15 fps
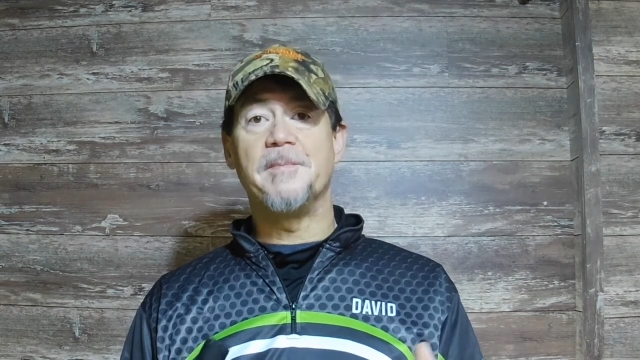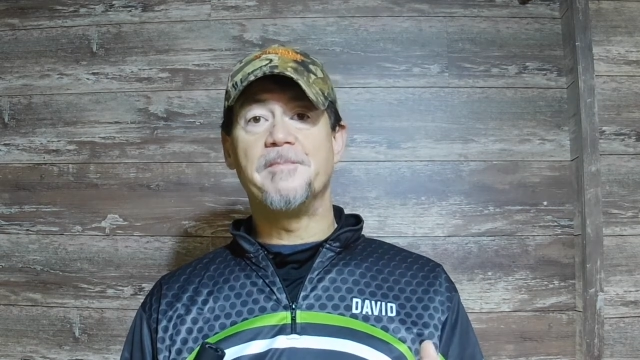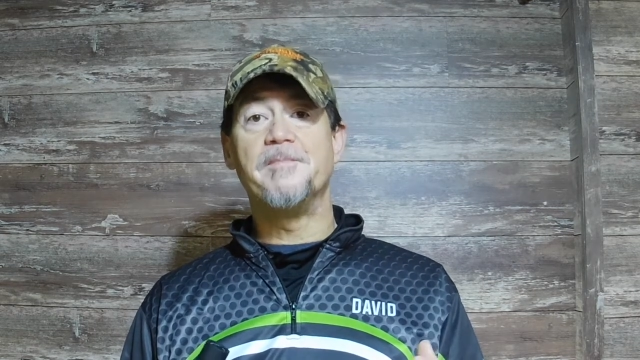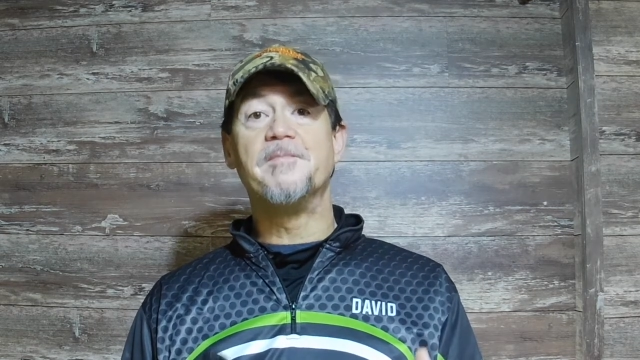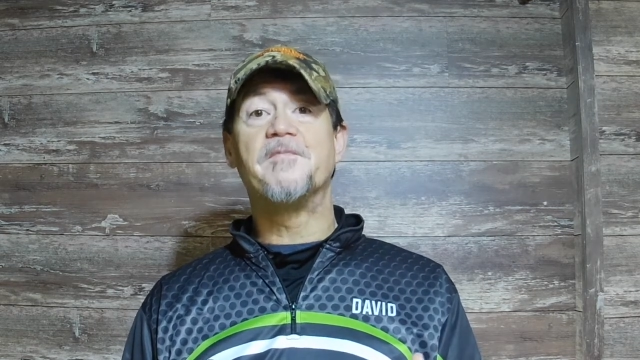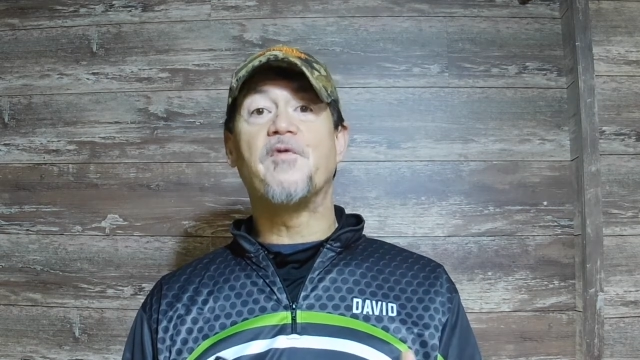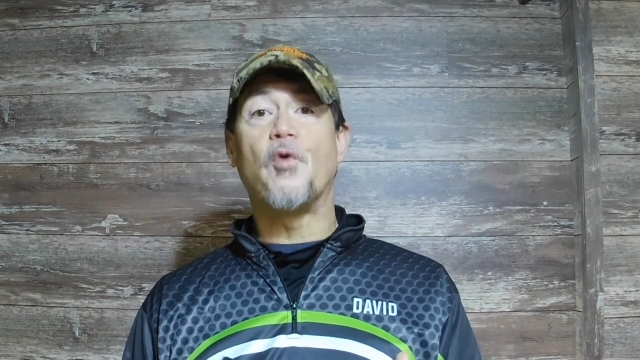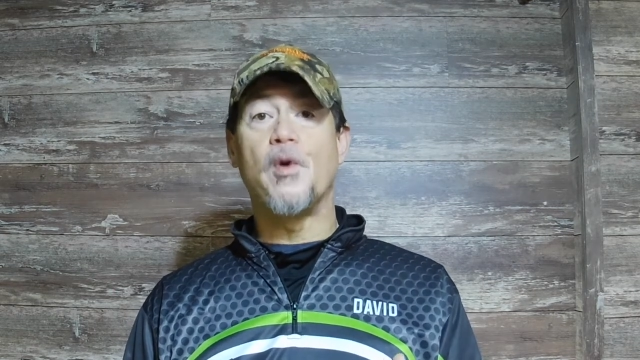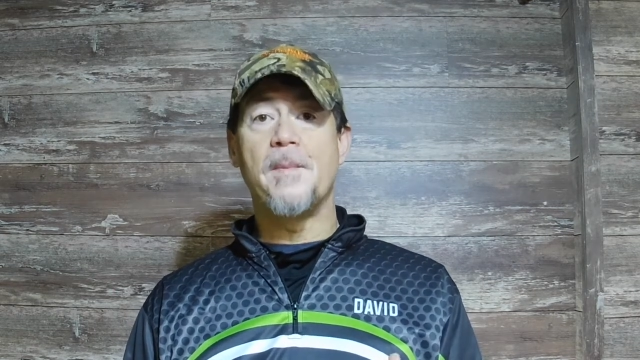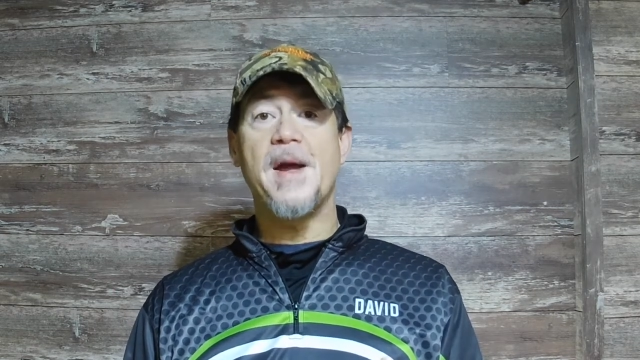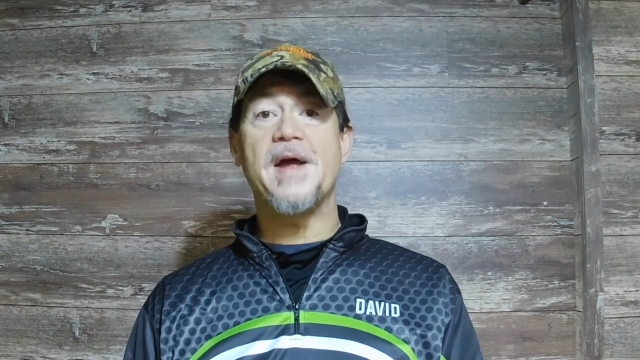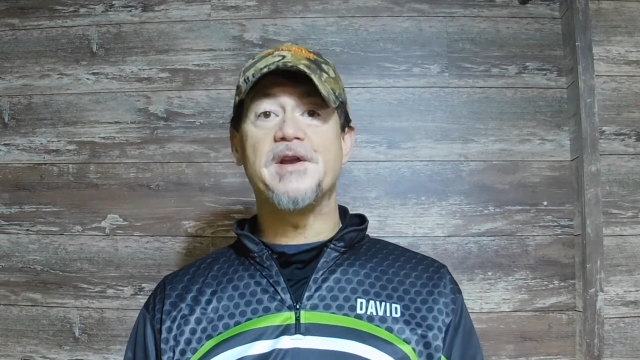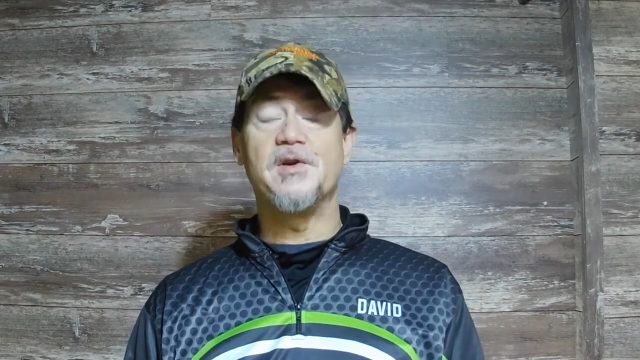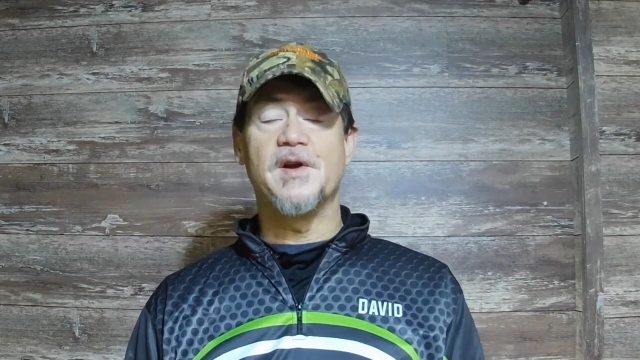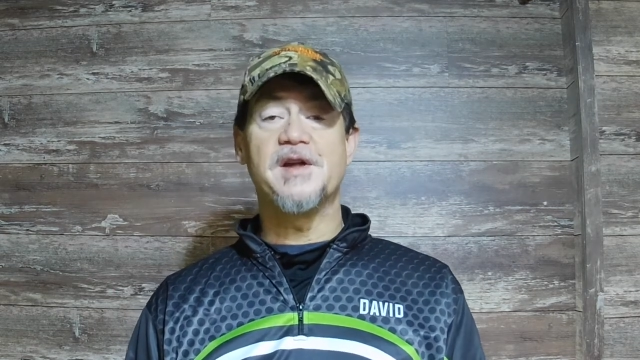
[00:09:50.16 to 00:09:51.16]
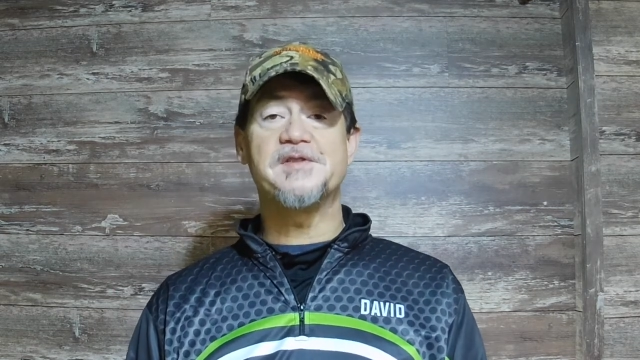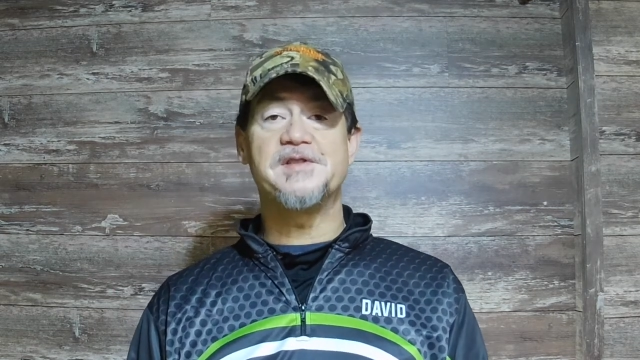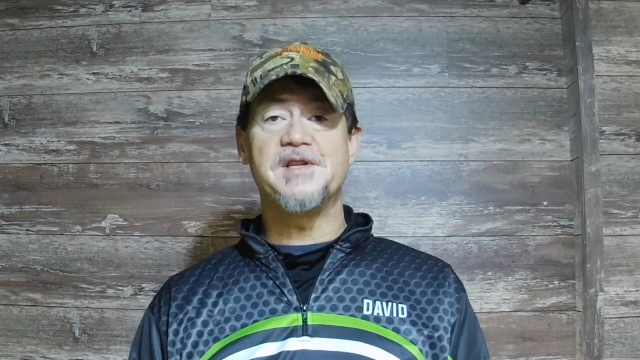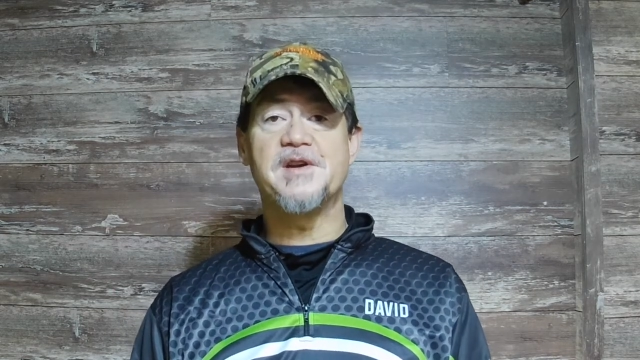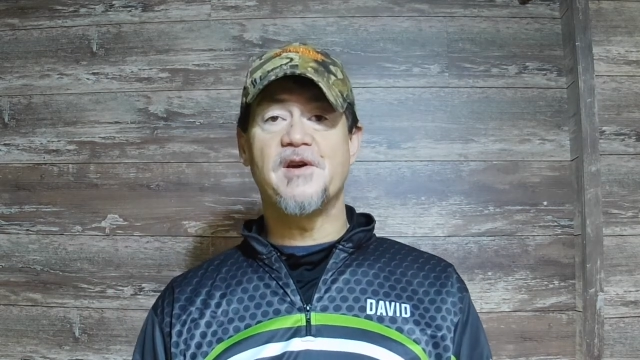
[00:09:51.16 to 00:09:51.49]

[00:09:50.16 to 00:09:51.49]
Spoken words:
format your SD